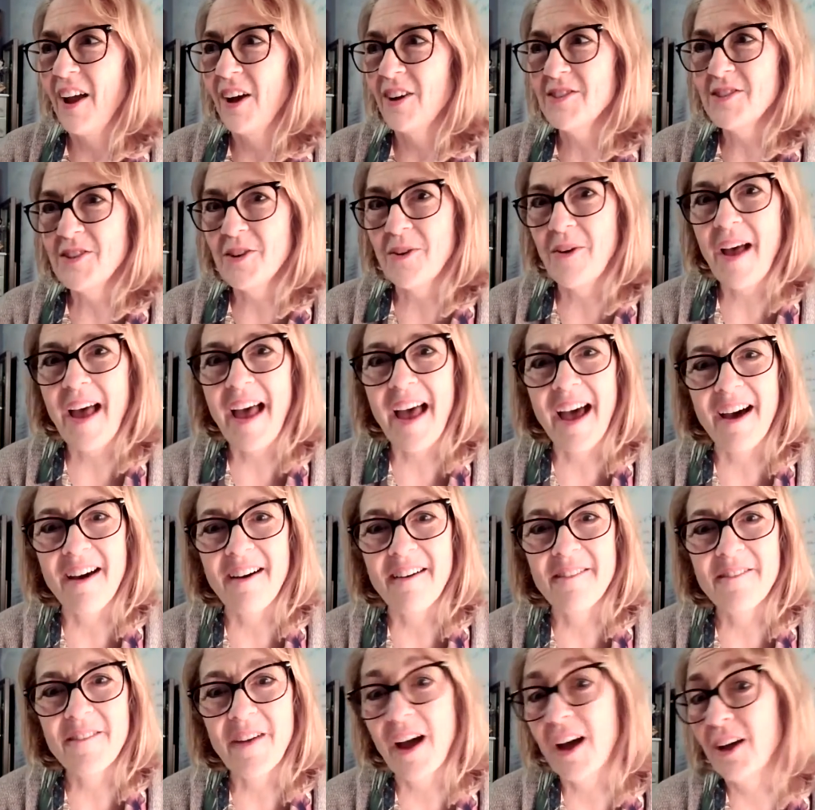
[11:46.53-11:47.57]
also
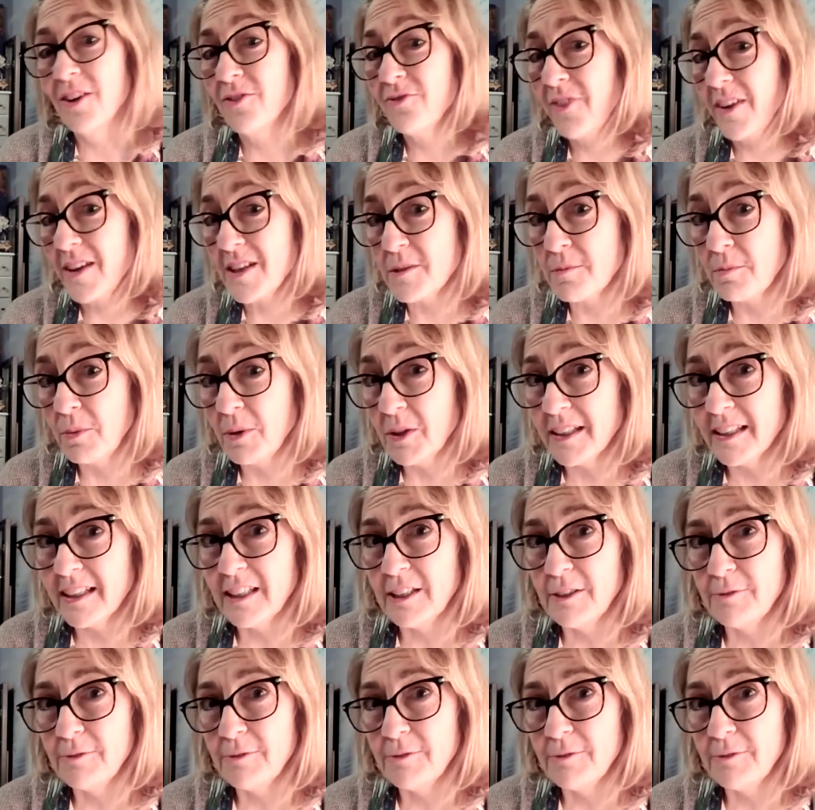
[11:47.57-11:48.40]
have on Facebook,